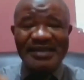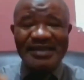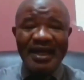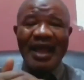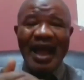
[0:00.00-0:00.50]
you
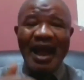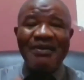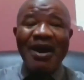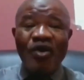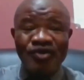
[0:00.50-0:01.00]
see,
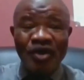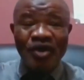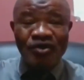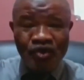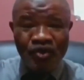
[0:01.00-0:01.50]
our
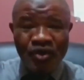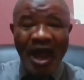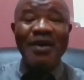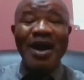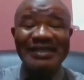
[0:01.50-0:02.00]
culture too,
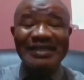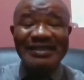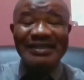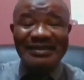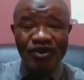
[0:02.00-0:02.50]
our
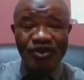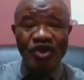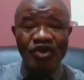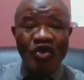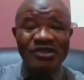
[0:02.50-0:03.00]
attitude
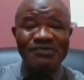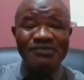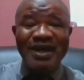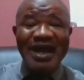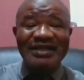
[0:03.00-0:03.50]
towards
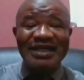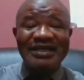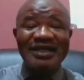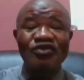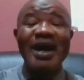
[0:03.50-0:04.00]
paying
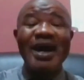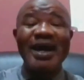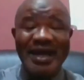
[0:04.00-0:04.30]
attention to our health.